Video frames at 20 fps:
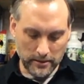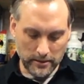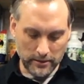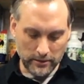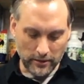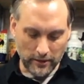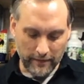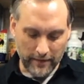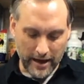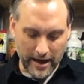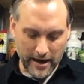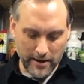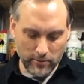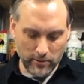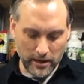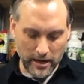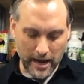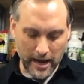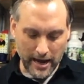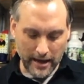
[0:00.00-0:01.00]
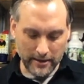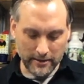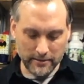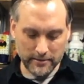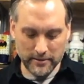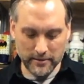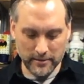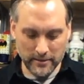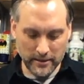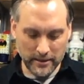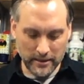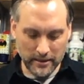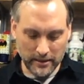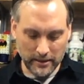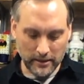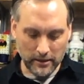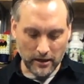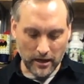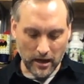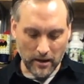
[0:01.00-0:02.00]
So if anyone has
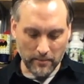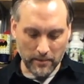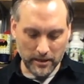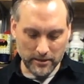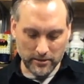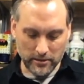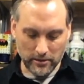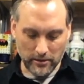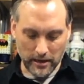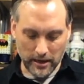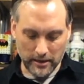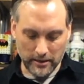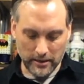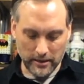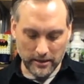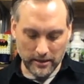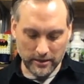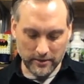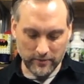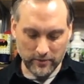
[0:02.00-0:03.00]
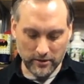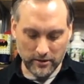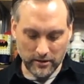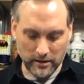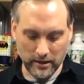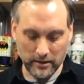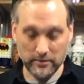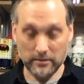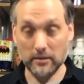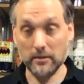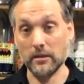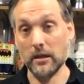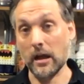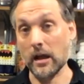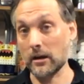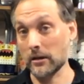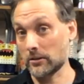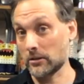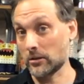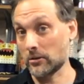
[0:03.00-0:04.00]
comments or ideas for things that they
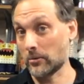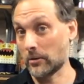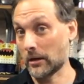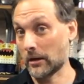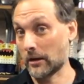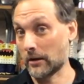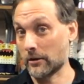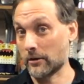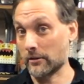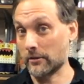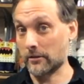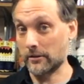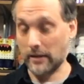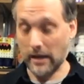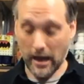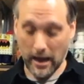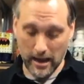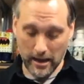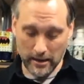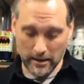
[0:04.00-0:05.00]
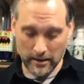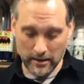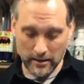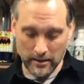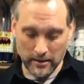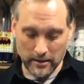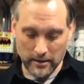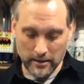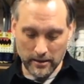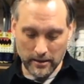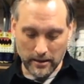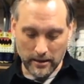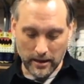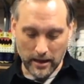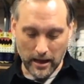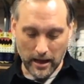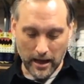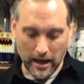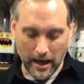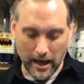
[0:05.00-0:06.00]
are doing on Earth Day,
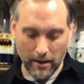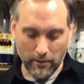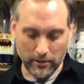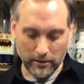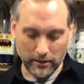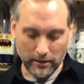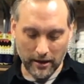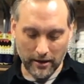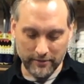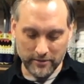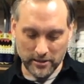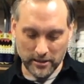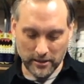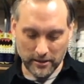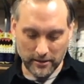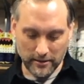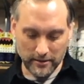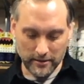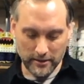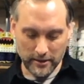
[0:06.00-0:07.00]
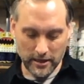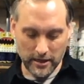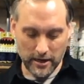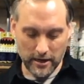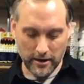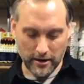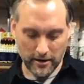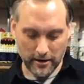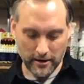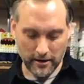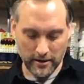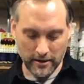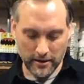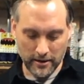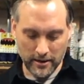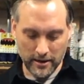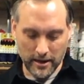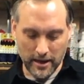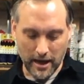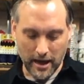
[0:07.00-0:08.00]
I would love to hear
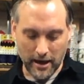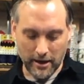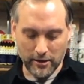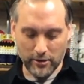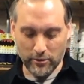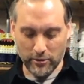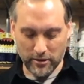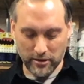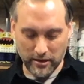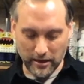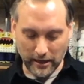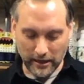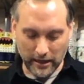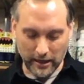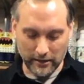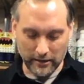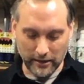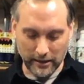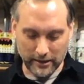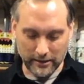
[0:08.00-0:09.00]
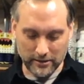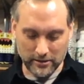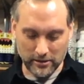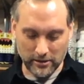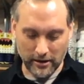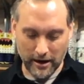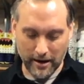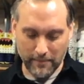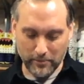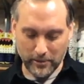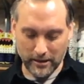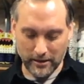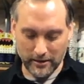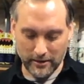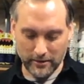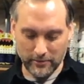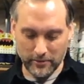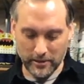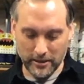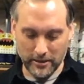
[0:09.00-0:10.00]
how you were thinking like a scrapkin
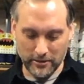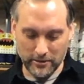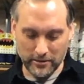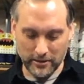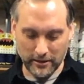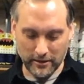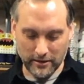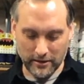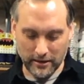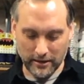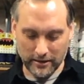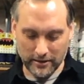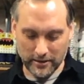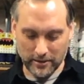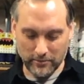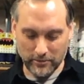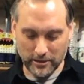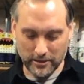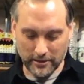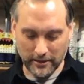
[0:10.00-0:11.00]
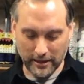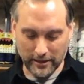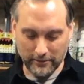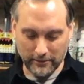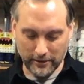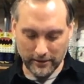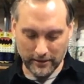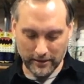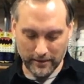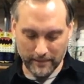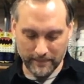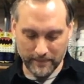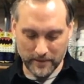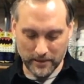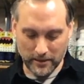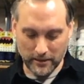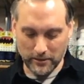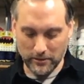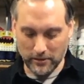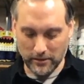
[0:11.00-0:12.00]
and reusing things and recycling them.
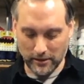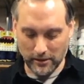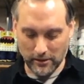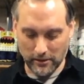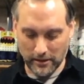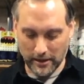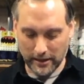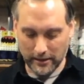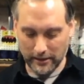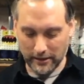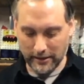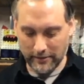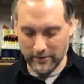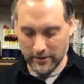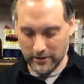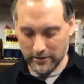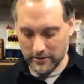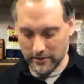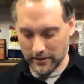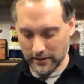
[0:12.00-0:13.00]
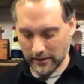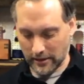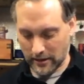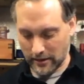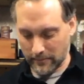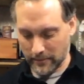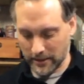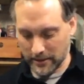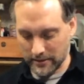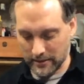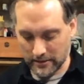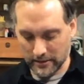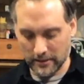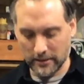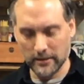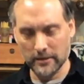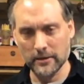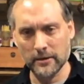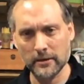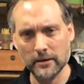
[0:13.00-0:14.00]
So you can go ahead and leave those in the comments.
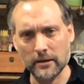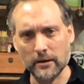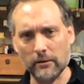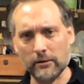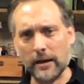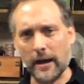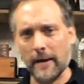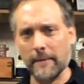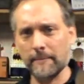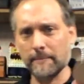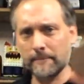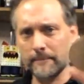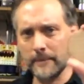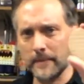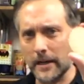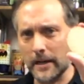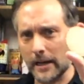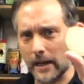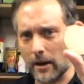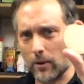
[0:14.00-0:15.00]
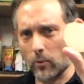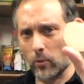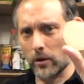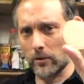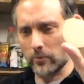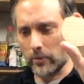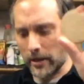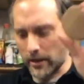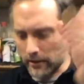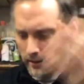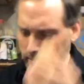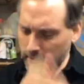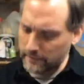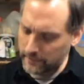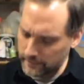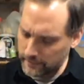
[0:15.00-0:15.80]
Okay, we got 1 wheel.